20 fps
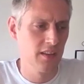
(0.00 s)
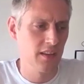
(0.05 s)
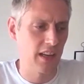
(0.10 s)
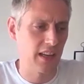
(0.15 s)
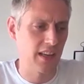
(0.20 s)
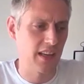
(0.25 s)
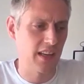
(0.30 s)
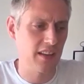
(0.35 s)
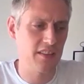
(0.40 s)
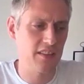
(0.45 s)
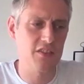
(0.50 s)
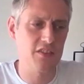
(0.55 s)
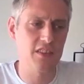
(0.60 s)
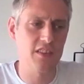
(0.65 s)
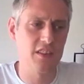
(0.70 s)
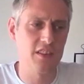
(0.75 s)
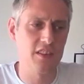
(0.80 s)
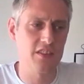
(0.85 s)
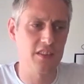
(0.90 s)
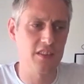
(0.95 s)
I guess
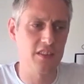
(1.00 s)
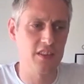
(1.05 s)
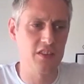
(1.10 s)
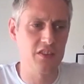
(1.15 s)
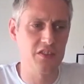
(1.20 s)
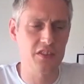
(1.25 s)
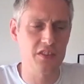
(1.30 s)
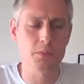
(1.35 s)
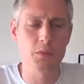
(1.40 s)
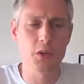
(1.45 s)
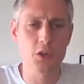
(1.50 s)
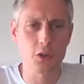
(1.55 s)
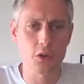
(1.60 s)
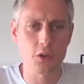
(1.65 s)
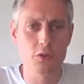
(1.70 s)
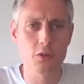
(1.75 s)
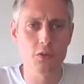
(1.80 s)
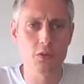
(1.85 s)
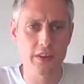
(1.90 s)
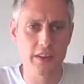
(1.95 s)
there's some
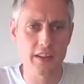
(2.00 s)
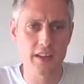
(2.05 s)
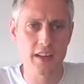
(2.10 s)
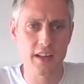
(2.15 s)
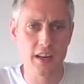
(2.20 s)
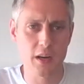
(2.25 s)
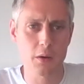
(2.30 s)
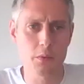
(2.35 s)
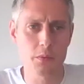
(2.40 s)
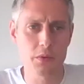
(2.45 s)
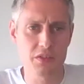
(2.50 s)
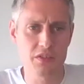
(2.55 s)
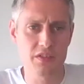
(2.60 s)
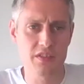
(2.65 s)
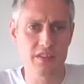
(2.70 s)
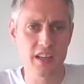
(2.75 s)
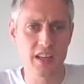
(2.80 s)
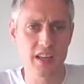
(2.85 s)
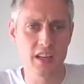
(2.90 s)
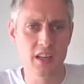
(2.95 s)
crossover there, that I would
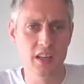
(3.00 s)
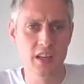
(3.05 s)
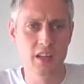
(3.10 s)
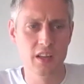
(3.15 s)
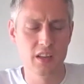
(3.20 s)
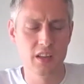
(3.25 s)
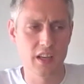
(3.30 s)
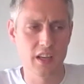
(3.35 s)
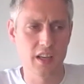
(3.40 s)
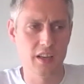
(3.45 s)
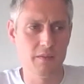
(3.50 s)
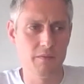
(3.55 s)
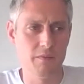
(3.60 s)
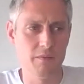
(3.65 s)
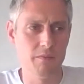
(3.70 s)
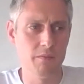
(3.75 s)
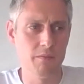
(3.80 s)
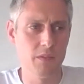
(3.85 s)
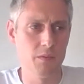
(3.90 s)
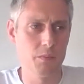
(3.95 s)
say,
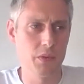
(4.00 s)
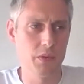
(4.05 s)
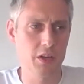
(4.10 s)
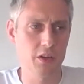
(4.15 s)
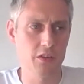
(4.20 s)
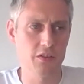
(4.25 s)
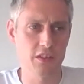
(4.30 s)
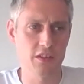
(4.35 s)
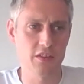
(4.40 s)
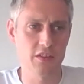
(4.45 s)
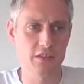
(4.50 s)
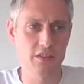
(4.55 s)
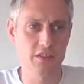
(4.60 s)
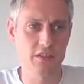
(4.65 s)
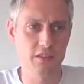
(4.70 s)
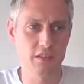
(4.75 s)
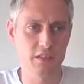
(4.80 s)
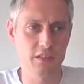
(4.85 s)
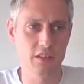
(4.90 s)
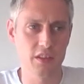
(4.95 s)
because
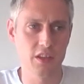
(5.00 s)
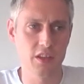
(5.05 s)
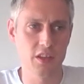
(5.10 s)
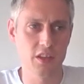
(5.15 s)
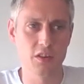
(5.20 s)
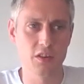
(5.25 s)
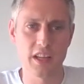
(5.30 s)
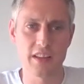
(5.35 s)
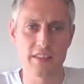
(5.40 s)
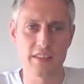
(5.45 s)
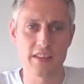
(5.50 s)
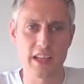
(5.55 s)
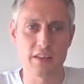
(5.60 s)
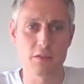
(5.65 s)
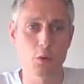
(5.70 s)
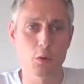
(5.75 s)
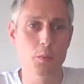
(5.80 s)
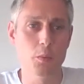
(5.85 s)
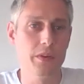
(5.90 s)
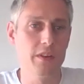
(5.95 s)
it's, you know,
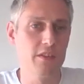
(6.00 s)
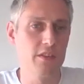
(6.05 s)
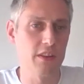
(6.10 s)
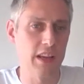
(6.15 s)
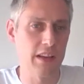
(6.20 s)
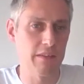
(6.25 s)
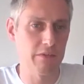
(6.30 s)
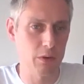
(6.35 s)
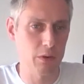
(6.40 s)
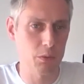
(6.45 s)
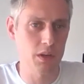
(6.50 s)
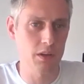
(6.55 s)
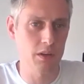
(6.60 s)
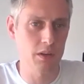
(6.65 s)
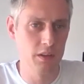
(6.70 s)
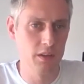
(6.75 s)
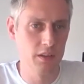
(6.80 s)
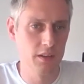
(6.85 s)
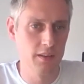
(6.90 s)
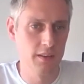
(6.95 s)
it's open to everyone,
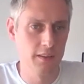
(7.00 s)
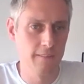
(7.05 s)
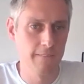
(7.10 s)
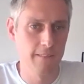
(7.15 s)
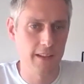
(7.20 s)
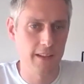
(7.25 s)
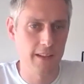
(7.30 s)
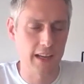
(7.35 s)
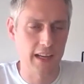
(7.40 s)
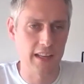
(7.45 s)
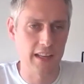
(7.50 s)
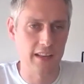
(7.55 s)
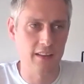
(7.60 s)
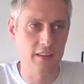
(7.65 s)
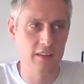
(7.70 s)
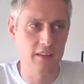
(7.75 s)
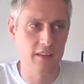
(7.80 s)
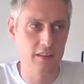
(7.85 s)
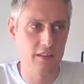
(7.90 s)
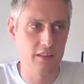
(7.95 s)

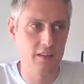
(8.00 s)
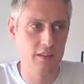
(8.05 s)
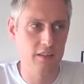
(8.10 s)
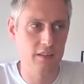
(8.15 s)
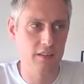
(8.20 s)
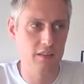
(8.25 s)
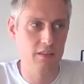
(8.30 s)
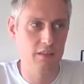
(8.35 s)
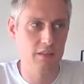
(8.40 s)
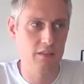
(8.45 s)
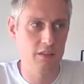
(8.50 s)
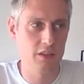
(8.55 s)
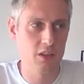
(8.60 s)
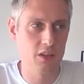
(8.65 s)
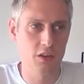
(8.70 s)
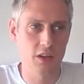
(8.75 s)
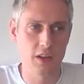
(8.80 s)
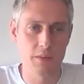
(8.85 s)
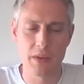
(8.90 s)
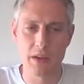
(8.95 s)
and,
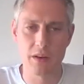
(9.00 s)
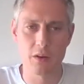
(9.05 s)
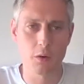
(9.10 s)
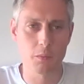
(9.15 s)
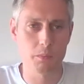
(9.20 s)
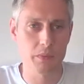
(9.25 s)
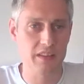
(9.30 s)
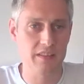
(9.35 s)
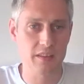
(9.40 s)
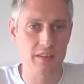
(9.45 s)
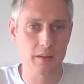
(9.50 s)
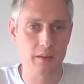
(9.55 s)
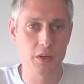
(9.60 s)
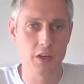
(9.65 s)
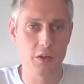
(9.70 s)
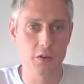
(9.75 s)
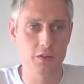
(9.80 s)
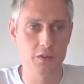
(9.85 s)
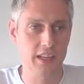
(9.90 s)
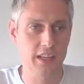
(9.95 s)
you know, it may not be
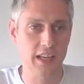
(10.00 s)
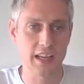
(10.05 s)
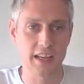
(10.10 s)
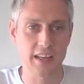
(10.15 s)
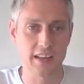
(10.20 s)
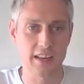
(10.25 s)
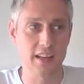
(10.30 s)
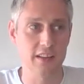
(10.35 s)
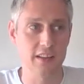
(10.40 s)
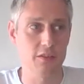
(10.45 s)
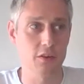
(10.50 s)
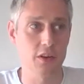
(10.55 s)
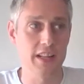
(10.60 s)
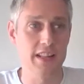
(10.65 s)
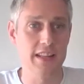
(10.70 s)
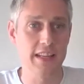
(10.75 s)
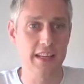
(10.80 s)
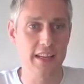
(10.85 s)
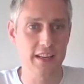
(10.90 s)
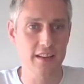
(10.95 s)
someone who's categorized or
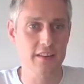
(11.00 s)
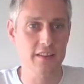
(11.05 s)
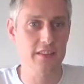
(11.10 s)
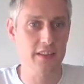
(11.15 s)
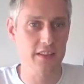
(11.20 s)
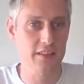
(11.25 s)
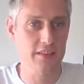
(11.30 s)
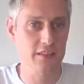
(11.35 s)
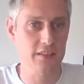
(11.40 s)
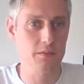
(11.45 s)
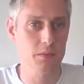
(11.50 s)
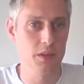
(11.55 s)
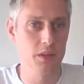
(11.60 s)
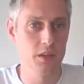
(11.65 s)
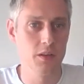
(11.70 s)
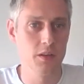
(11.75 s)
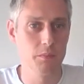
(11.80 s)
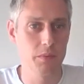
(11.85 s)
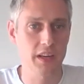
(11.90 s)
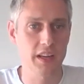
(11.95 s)
in the care system,
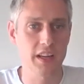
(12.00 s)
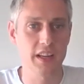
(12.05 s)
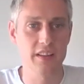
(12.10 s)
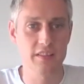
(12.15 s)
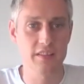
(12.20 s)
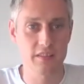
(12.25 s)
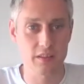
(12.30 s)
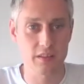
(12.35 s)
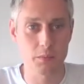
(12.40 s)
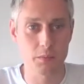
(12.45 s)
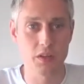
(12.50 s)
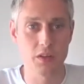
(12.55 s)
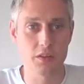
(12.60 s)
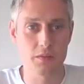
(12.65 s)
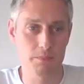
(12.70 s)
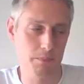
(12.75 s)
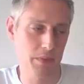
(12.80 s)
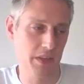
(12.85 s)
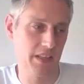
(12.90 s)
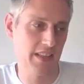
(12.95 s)
but it is someone that's
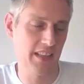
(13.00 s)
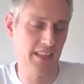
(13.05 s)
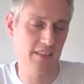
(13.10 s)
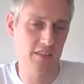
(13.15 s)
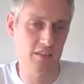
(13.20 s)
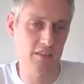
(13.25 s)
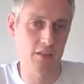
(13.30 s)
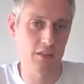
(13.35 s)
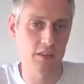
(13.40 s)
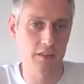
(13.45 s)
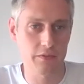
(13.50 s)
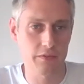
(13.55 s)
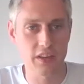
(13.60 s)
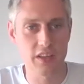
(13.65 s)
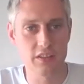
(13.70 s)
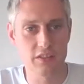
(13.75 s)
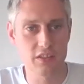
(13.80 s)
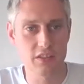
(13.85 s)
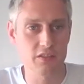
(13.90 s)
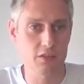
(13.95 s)
potentially on the
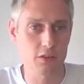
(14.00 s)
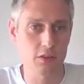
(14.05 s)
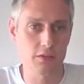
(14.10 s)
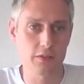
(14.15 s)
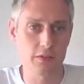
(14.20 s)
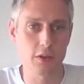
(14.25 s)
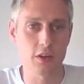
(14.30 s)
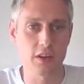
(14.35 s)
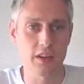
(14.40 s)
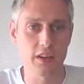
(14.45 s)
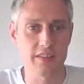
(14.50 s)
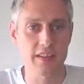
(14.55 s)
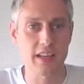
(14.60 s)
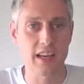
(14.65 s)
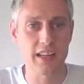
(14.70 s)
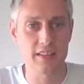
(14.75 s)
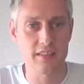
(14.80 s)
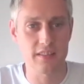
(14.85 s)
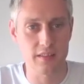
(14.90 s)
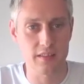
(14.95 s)
fringes of it or has
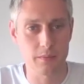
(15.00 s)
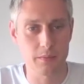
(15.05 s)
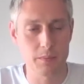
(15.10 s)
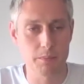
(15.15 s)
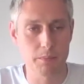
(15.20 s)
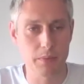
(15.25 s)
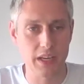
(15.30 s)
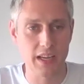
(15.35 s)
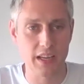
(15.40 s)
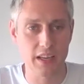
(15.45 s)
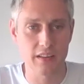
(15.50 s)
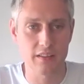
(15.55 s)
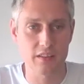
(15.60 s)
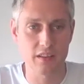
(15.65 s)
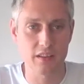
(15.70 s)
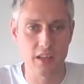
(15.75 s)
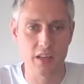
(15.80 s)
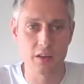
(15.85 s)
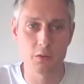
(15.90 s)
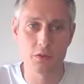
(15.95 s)
had some impact.
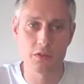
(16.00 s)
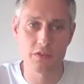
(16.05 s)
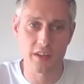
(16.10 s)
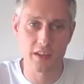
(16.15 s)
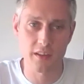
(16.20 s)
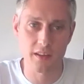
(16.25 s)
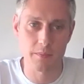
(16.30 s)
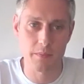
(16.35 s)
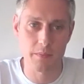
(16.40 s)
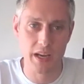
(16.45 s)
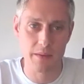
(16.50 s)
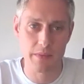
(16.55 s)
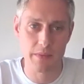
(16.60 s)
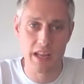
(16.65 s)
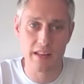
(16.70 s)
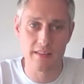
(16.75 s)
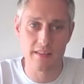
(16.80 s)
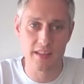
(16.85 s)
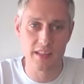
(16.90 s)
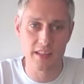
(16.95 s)
I know certainly my
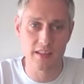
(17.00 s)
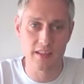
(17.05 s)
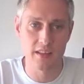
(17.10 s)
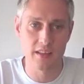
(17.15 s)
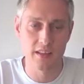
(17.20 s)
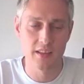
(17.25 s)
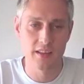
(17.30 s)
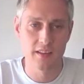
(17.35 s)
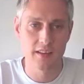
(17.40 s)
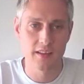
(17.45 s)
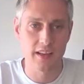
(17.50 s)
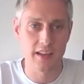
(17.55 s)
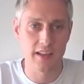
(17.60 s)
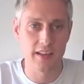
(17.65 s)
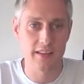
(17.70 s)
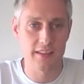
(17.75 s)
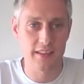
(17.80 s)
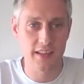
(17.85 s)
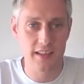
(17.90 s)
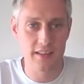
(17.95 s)
mentee
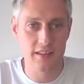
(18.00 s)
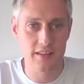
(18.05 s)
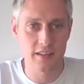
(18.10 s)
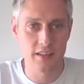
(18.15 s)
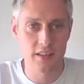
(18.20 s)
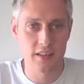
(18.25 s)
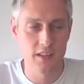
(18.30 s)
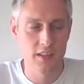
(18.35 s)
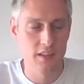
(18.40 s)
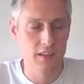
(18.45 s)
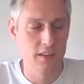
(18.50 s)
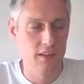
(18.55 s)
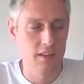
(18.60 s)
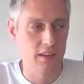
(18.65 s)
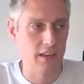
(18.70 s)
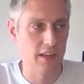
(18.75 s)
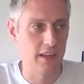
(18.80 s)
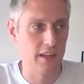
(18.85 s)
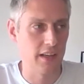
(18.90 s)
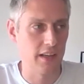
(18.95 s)
did,
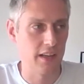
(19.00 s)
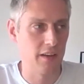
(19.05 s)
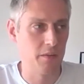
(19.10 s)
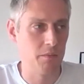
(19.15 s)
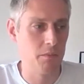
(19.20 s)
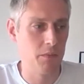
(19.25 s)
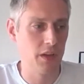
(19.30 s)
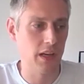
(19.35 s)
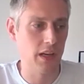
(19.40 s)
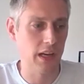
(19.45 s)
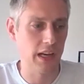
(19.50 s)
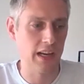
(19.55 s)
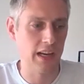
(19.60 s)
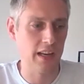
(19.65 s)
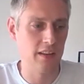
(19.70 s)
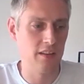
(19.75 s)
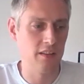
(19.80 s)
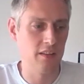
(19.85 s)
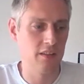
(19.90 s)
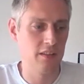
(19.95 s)

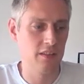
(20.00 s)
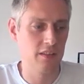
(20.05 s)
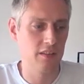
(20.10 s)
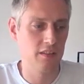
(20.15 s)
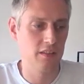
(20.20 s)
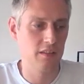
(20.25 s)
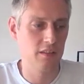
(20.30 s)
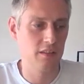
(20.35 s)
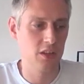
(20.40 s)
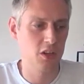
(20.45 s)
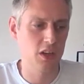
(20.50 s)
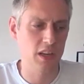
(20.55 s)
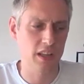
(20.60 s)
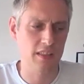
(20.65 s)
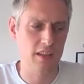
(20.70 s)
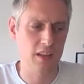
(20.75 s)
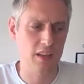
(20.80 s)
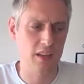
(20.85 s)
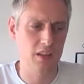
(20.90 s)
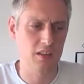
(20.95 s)
and, you know, I
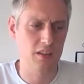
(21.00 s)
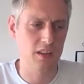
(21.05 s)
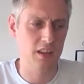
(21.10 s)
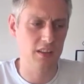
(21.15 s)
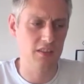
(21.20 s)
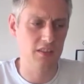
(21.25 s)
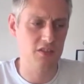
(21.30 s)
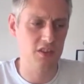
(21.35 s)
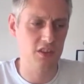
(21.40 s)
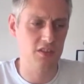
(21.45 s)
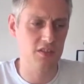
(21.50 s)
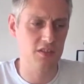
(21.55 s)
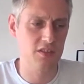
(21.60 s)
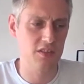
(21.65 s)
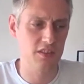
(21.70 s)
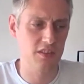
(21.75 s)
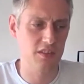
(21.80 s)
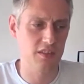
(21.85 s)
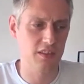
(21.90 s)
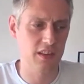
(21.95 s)
think
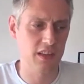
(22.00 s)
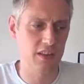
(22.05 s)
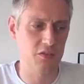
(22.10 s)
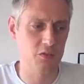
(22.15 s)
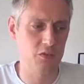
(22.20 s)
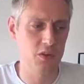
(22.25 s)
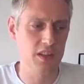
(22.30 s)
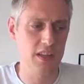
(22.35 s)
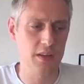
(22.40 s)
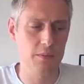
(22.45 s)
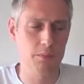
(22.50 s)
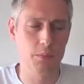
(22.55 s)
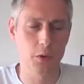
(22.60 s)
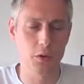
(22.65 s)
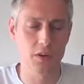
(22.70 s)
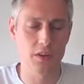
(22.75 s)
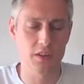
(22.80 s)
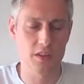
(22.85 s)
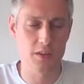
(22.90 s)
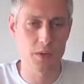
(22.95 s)
it's really
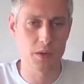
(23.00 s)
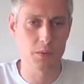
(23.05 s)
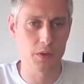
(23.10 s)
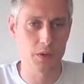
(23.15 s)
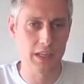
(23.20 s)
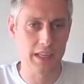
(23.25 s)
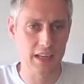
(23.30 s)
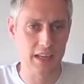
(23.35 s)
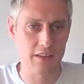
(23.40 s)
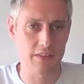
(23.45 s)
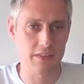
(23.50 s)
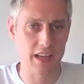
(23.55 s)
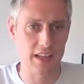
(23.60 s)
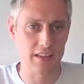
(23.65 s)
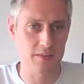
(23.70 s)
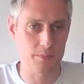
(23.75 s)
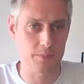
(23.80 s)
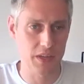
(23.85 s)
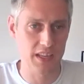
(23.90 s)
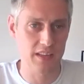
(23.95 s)
important to be able to give
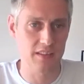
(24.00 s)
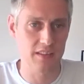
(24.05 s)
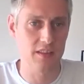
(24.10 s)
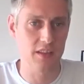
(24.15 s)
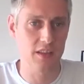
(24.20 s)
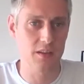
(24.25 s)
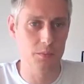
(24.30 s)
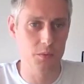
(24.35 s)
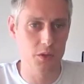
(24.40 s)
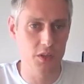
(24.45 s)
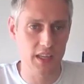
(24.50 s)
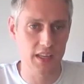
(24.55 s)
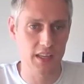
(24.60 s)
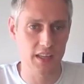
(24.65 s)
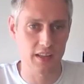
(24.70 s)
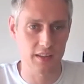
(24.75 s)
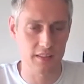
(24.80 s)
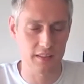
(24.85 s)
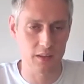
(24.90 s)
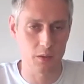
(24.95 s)
that space to
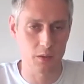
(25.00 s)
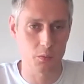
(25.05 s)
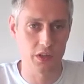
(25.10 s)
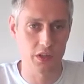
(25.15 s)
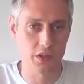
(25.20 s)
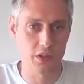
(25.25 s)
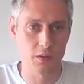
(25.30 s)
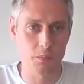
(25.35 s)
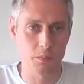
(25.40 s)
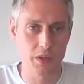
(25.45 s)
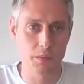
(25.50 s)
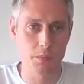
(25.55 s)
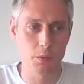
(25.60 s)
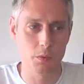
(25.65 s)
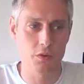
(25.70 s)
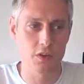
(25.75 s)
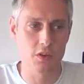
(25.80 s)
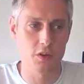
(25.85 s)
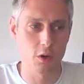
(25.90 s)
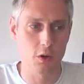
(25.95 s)
communicate, I think, with young
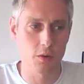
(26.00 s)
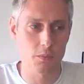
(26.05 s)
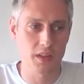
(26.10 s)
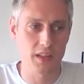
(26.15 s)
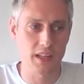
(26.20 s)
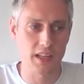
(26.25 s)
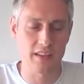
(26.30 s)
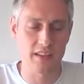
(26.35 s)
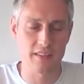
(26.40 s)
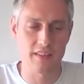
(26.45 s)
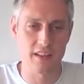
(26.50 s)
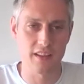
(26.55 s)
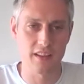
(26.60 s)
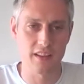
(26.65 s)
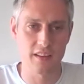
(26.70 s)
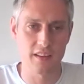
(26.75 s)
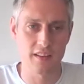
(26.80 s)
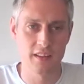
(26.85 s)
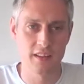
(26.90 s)
people, to normalize that